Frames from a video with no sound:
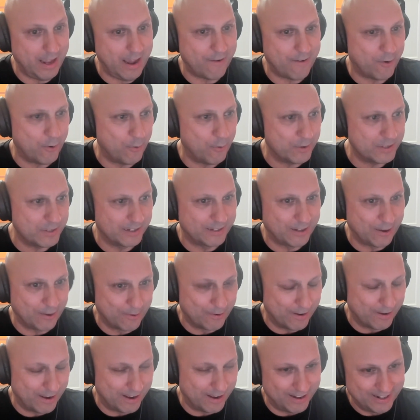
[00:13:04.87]
of course I
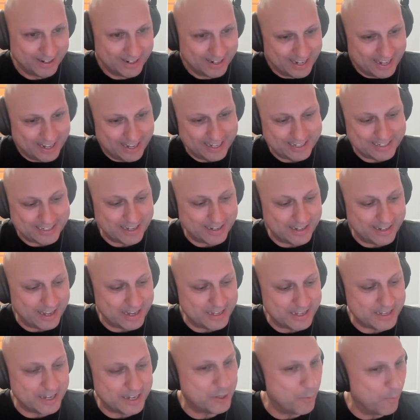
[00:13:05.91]
do. He said
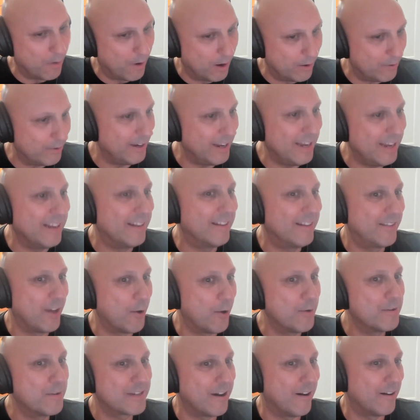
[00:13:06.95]
you won't need
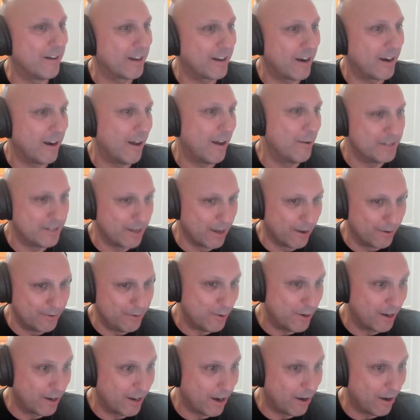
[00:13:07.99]
those kind of clothes though.
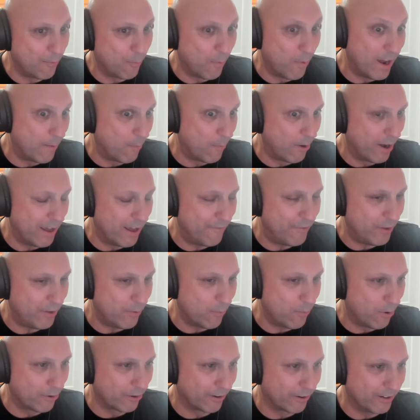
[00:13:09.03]
You can go wear whatever
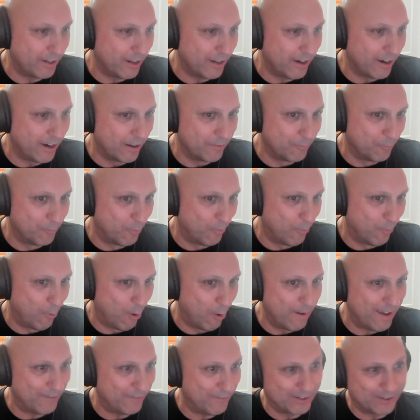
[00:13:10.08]
you want.
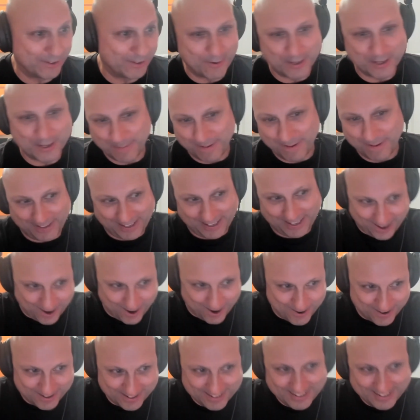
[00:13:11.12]
What we have to do is we have to go